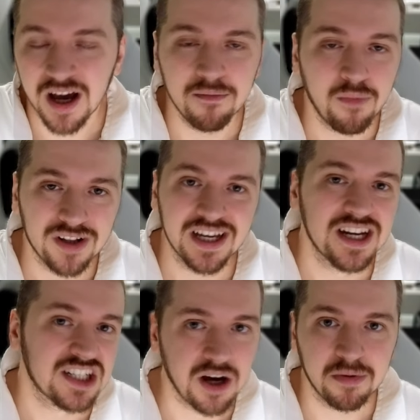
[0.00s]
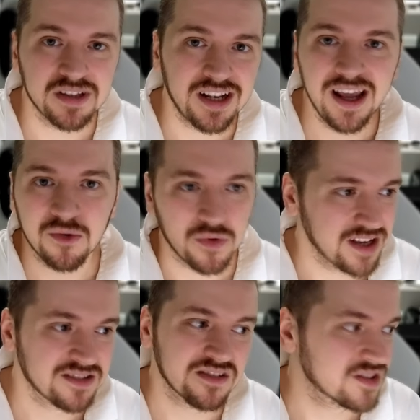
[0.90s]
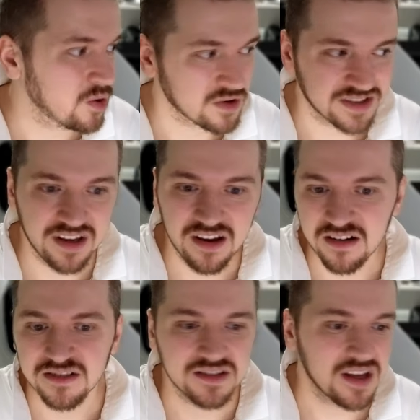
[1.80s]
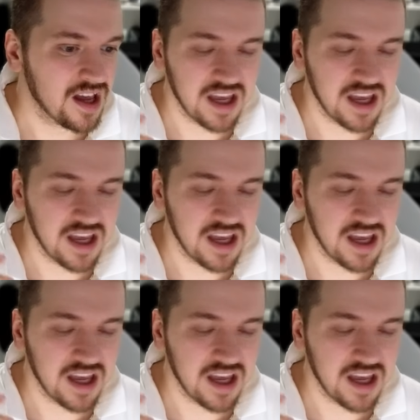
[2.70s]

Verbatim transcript: I bought top-of-the-line Razers, Corsairs,